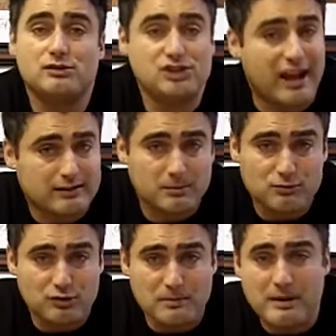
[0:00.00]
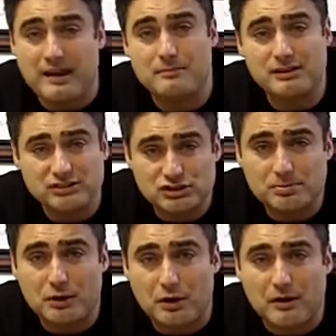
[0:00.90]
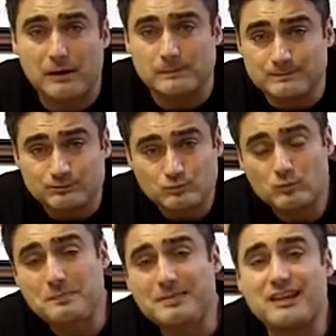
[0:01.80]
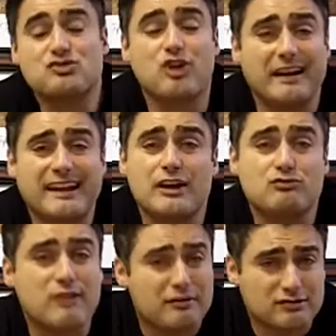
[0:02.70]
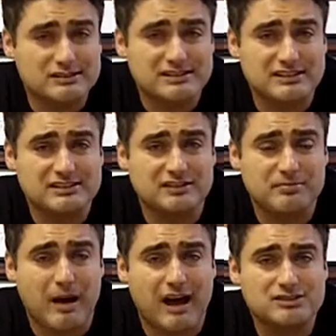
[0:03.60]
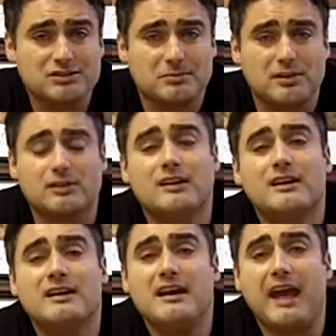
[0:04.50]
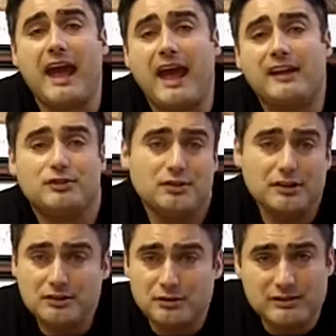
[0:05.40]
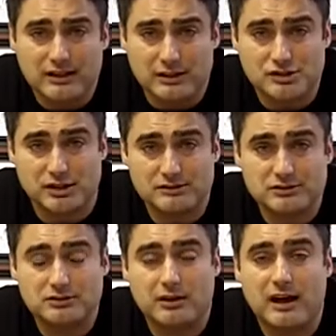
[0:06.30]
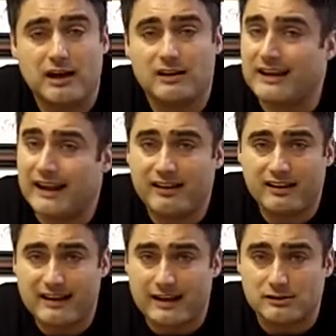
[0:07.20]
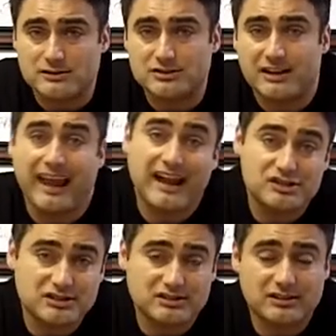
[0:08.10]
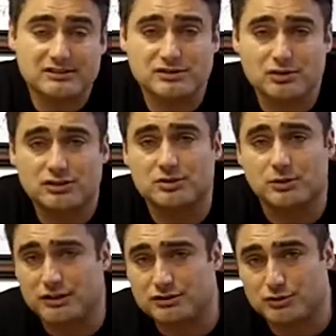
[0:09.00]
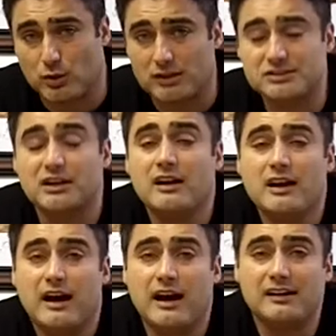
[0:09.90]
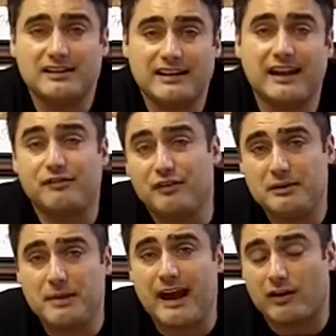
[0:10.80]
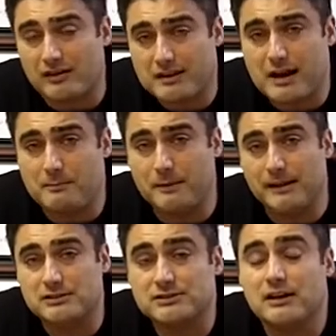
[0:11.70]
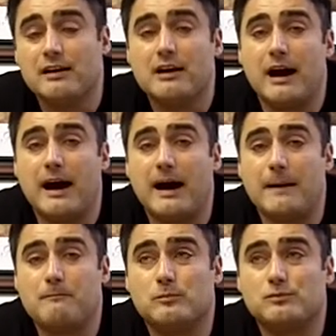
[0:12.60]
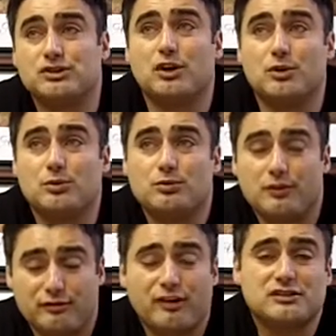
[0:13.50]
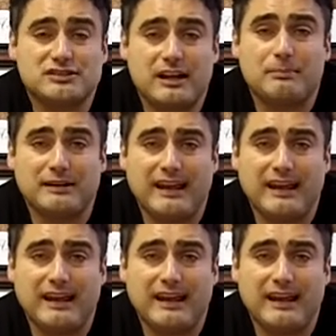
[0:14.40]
check them through the Better Business Bureau, try to get references if possible, and do your due diligence like anything else. Angie's List is also a good source to get feedback on companies. So the first step